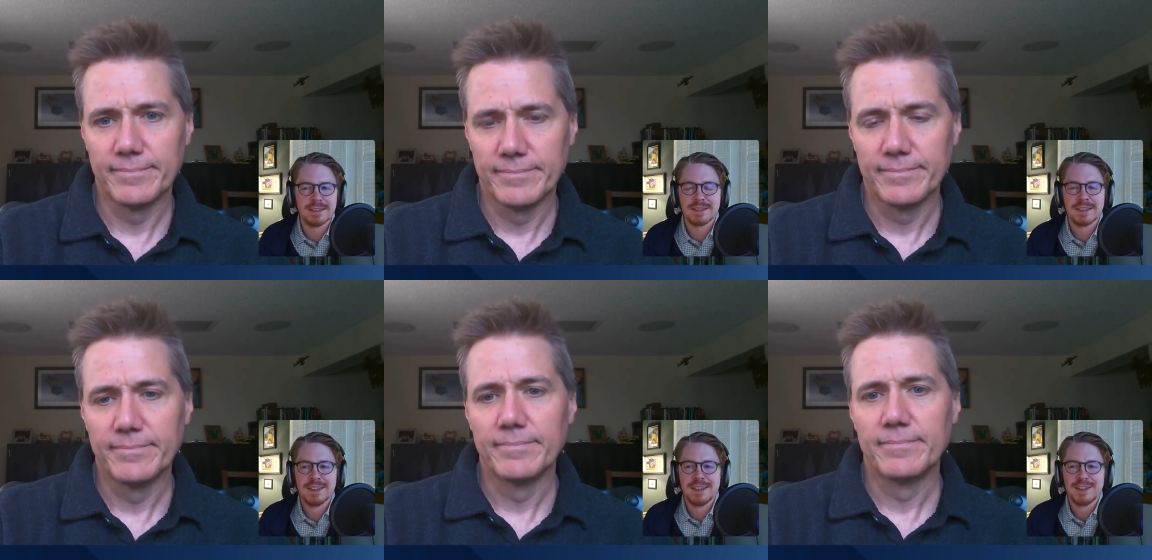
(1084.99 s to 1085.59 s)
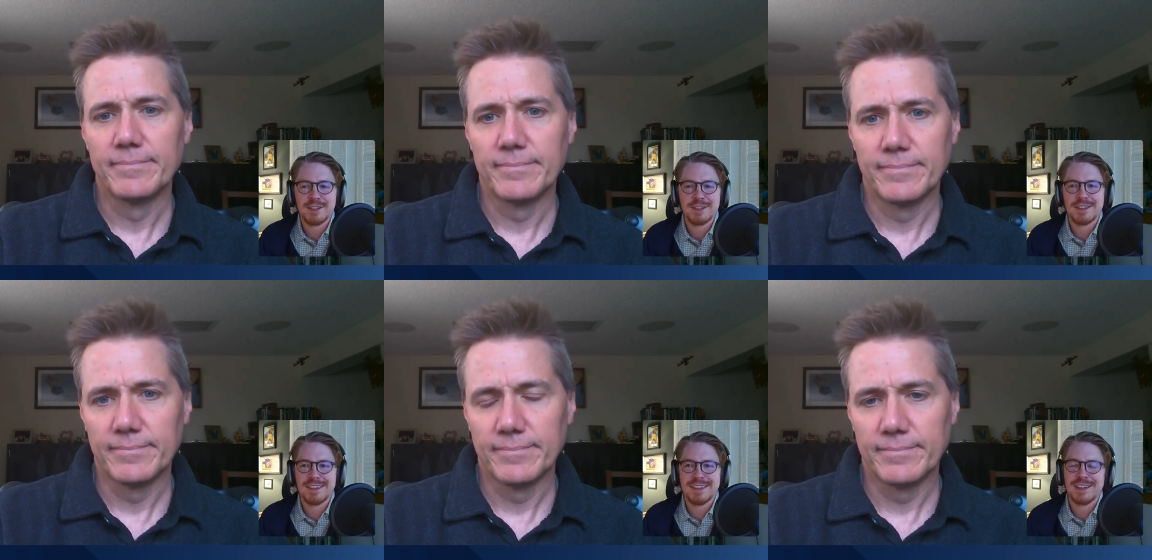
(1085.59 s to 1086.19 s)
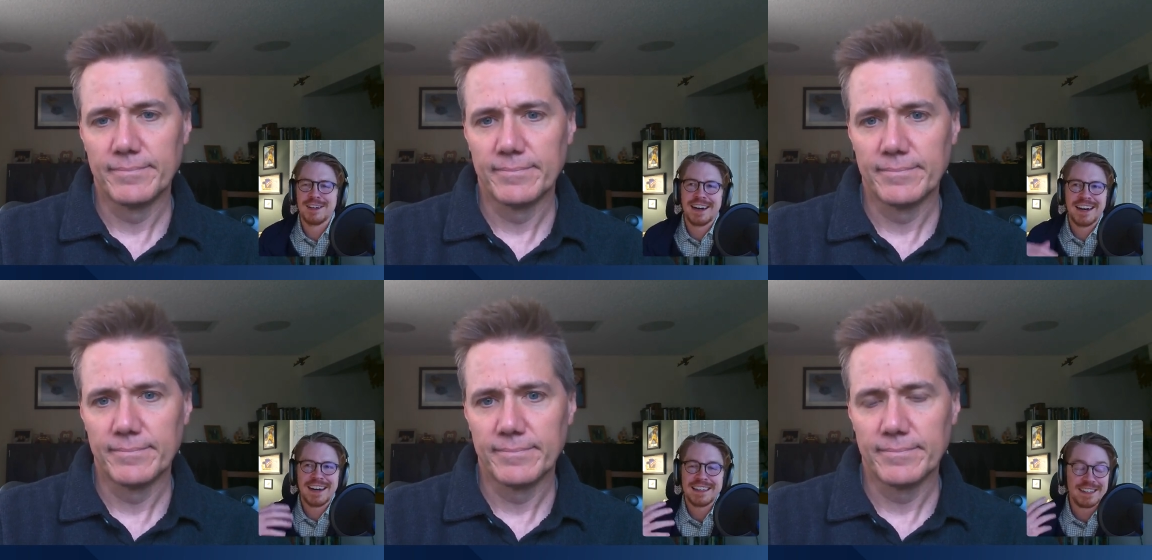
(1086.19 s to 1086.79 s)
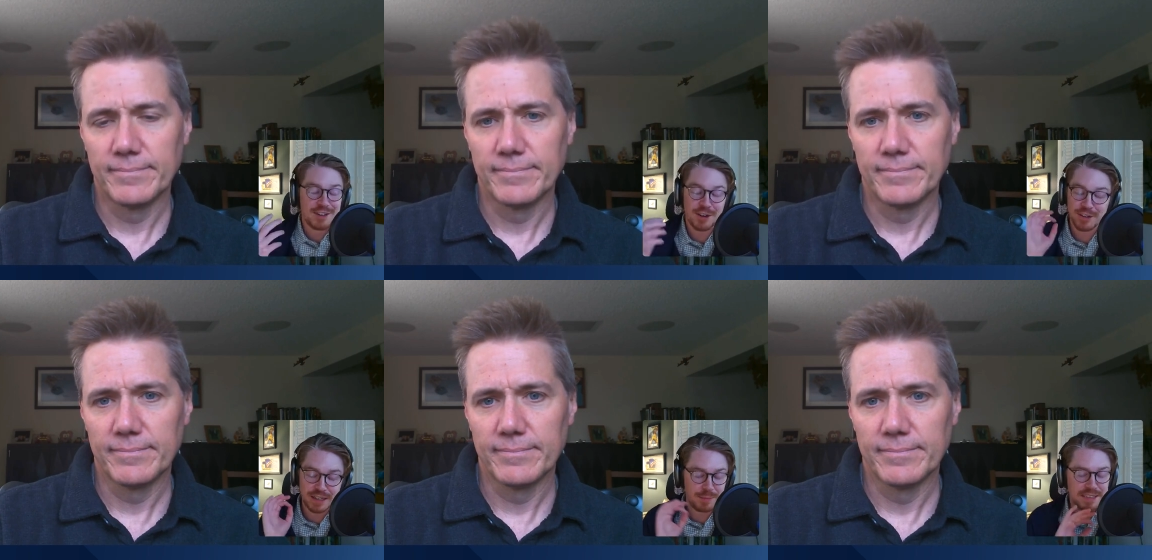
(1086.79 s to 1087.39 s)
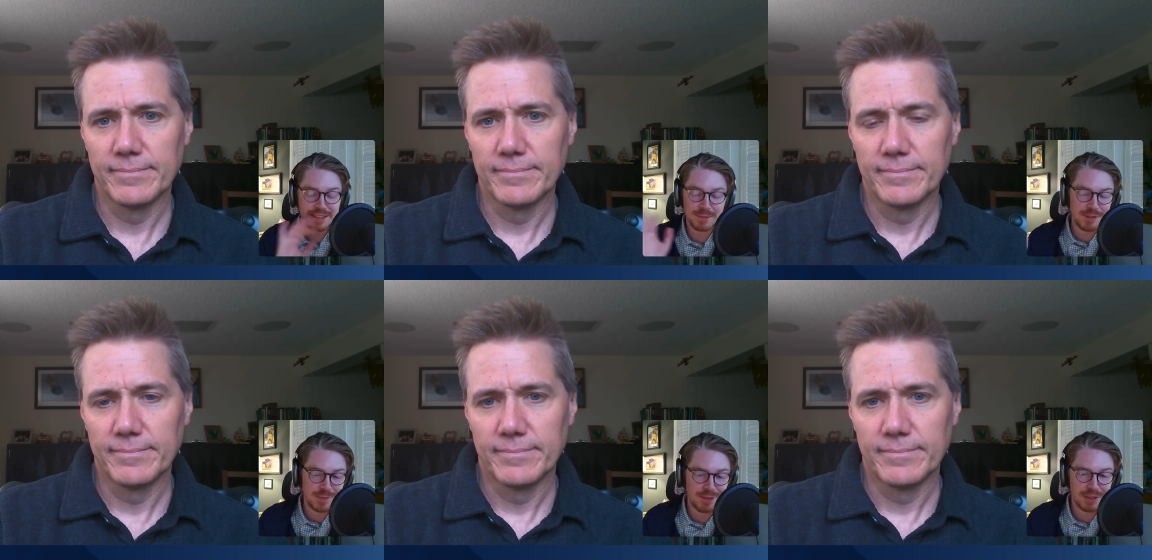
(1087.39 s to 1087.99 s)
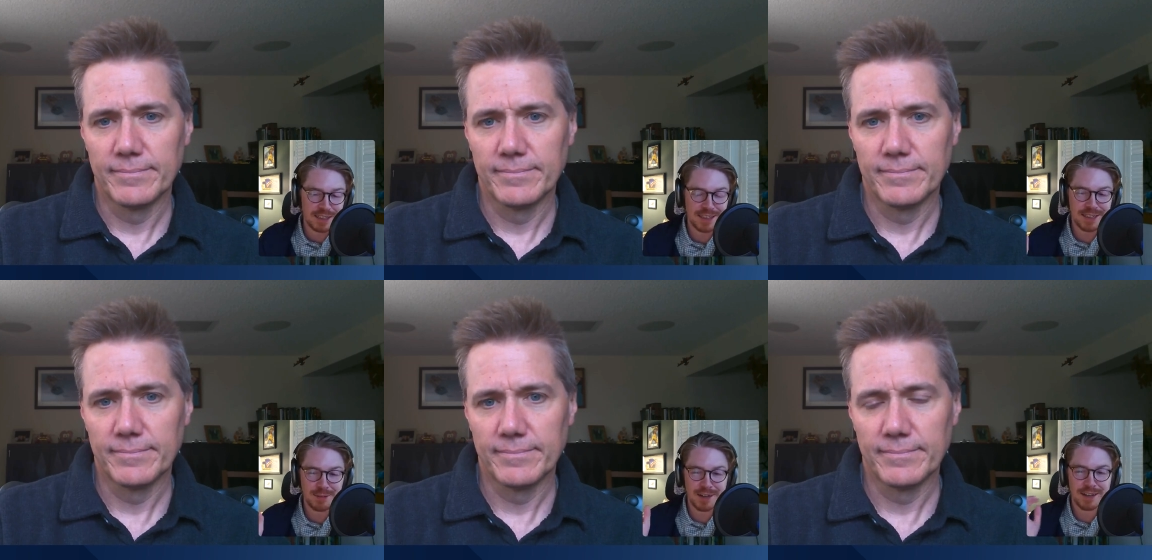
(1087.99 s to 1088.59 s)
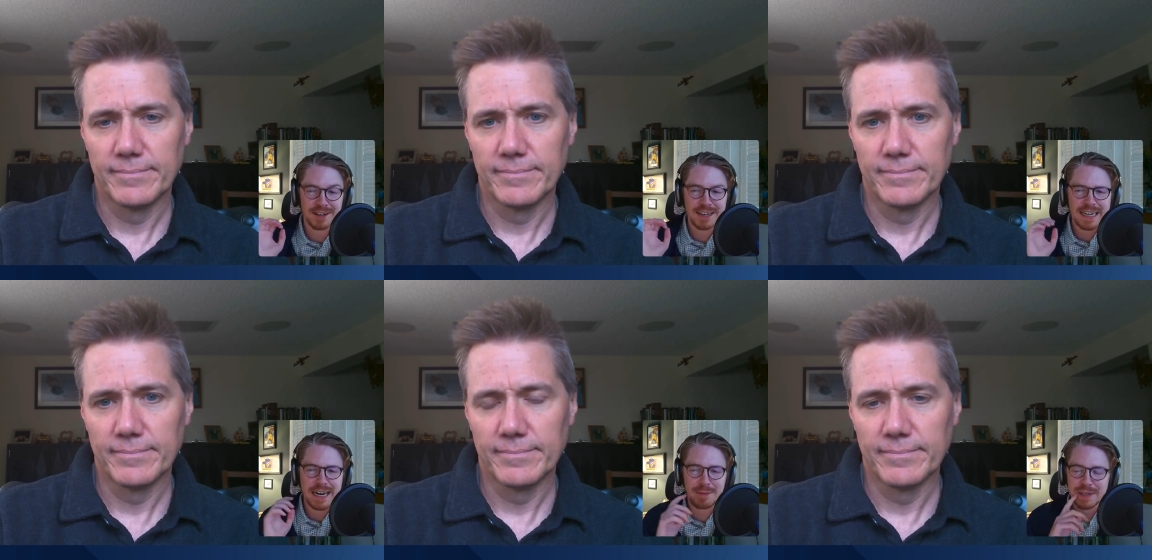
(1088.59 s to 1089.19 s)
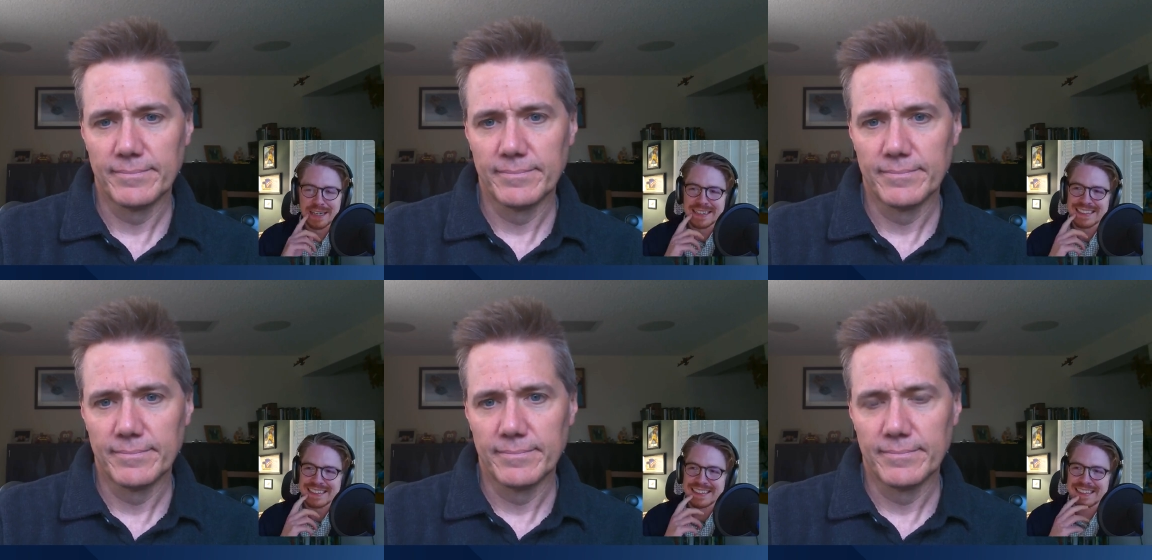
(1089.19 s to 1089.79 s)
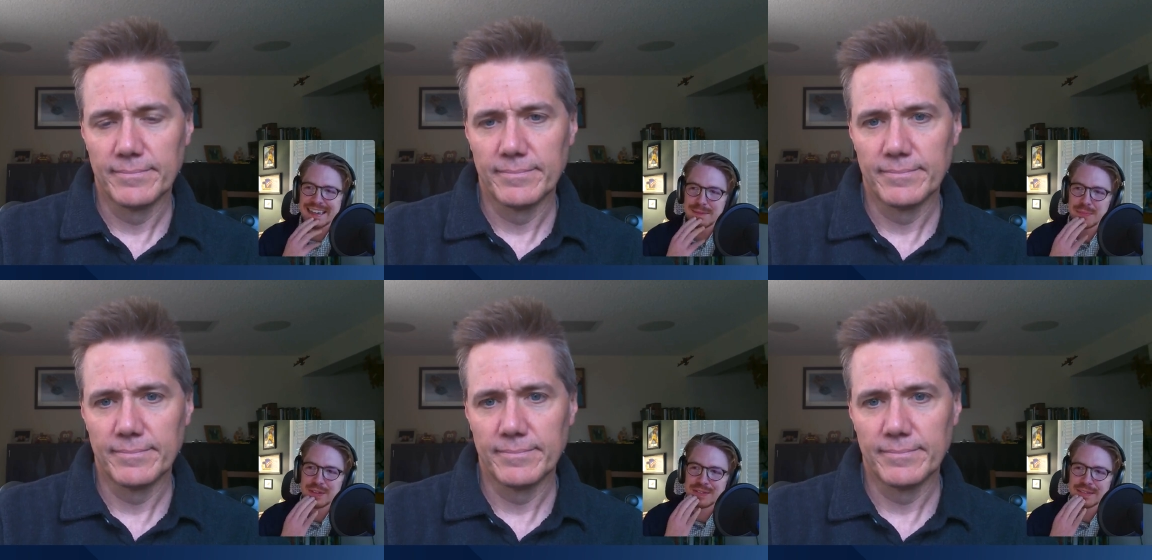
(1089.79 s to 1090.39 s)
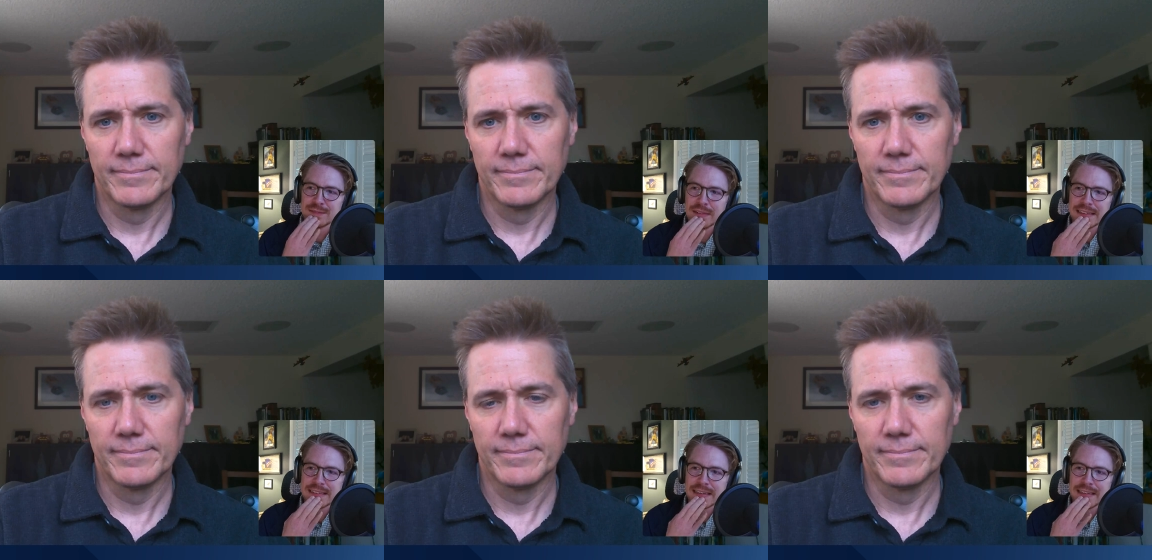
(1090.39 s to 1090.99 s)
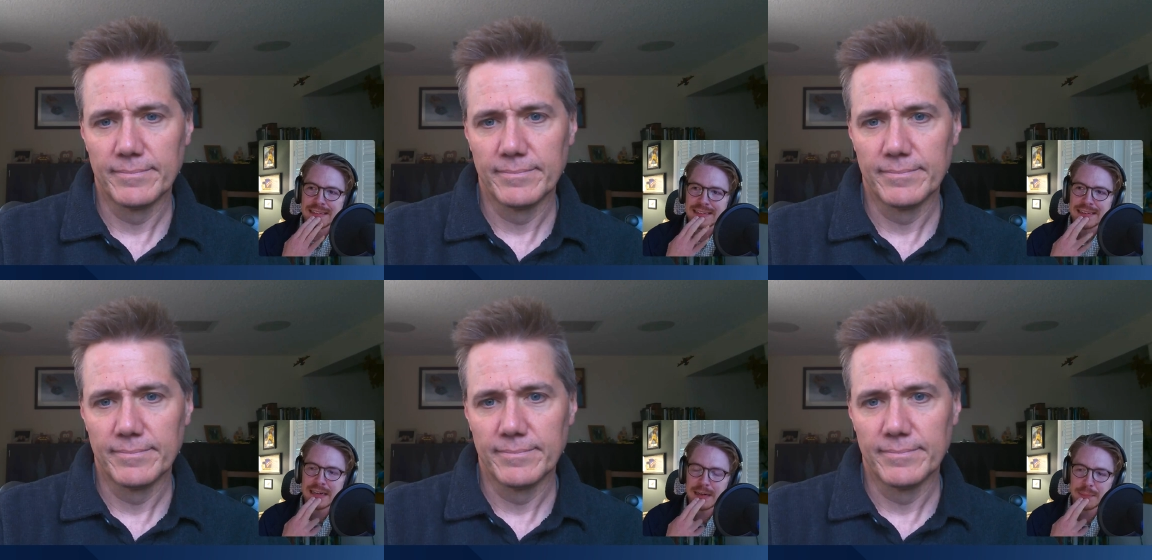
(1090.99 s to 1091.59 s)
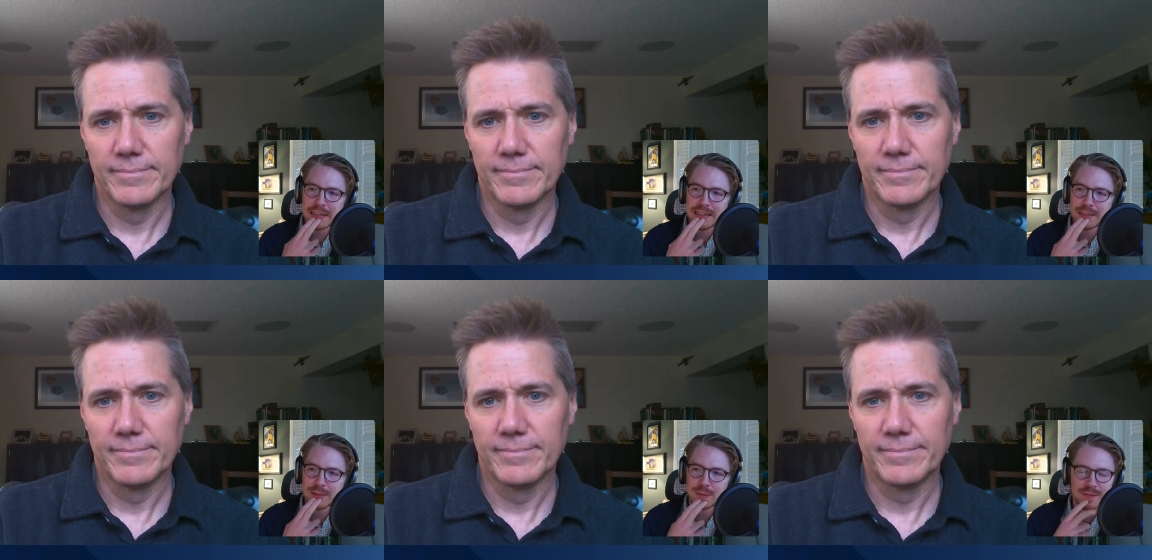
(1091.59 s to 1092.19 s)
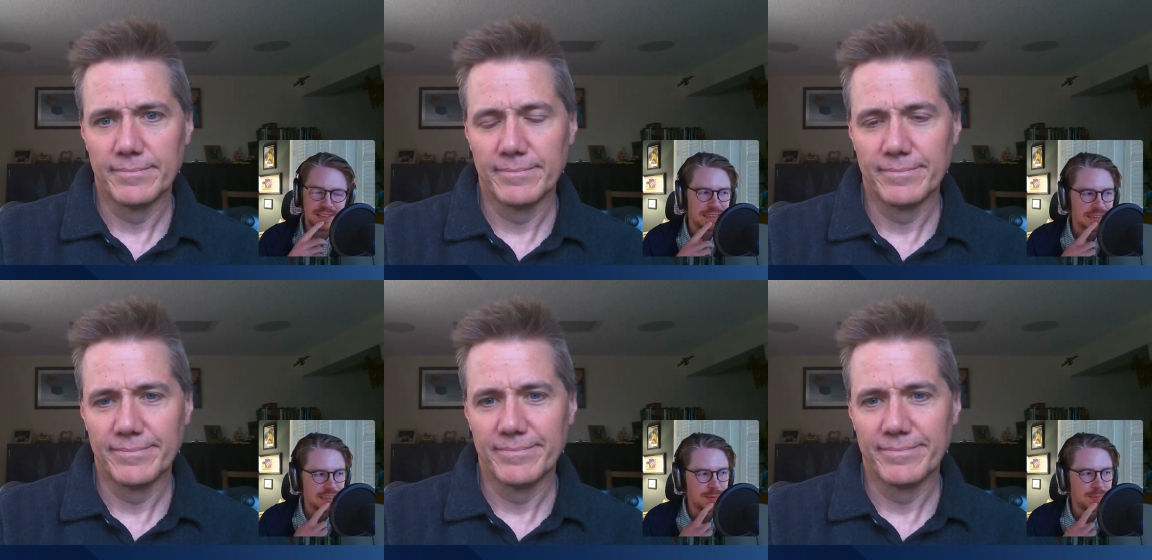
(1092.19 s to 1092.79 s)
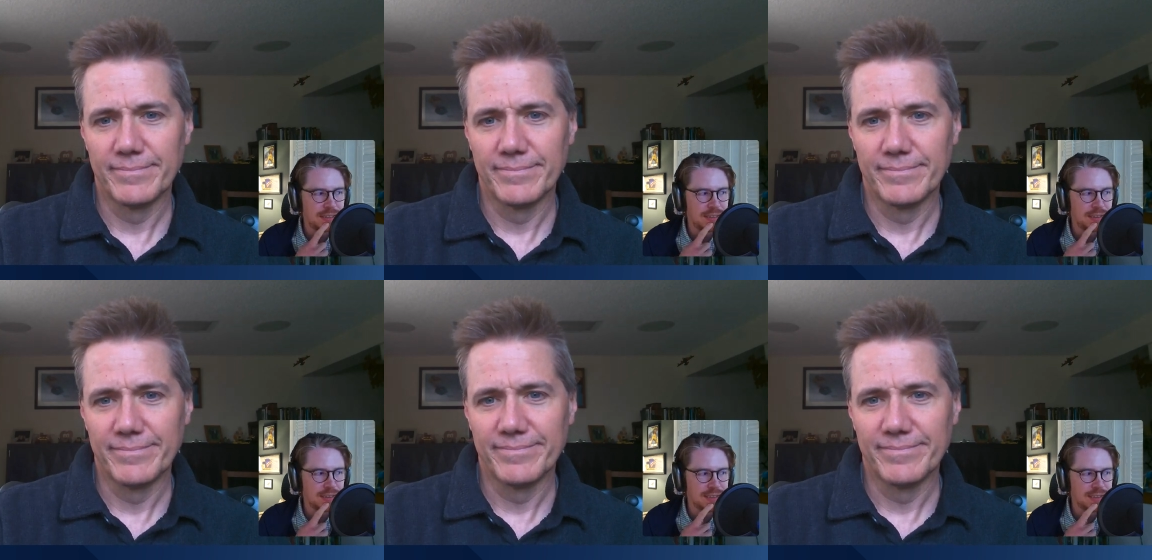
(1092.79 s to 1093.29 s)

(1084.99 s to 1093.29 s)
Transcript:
Speaker 1: Is you know, I think all, I mean, this happens to me every day where I'm like, did that person write that in a comment or was that an email?